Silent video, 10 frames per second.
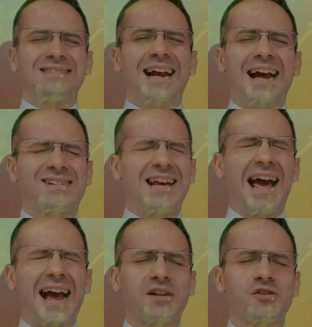that has
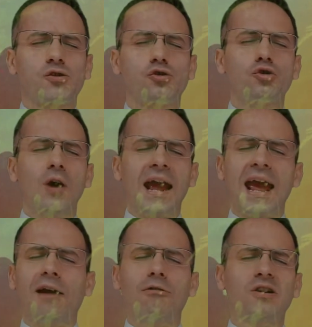access to
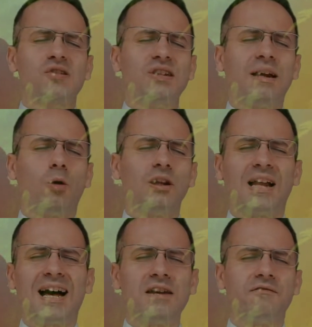areas in our
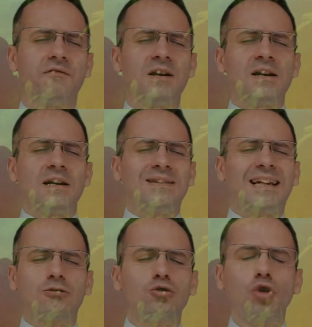life
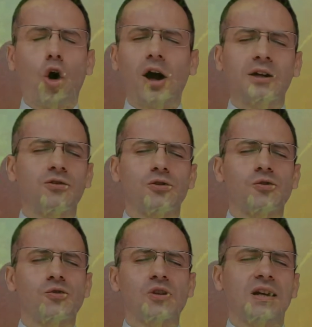that
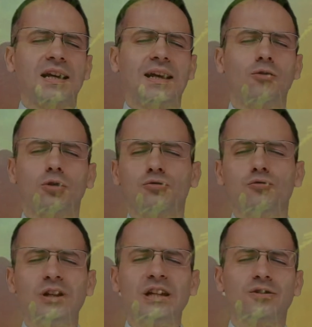doctors cannot
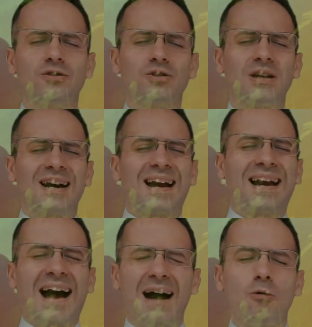reach,
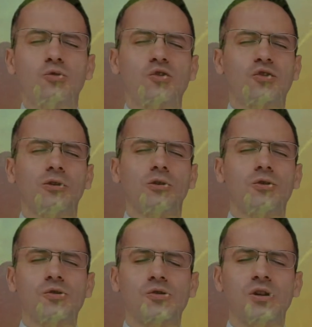
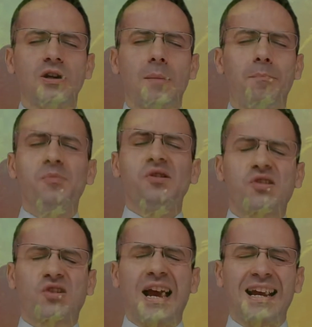counselors,
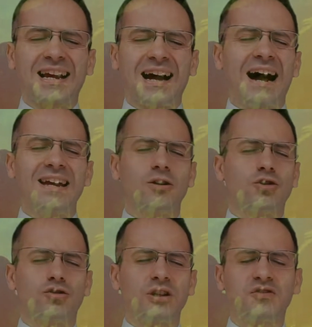
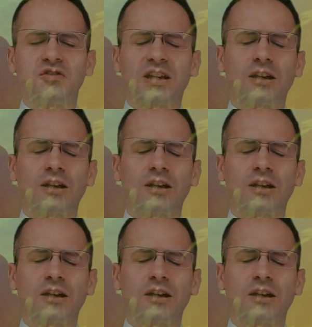psychiatrists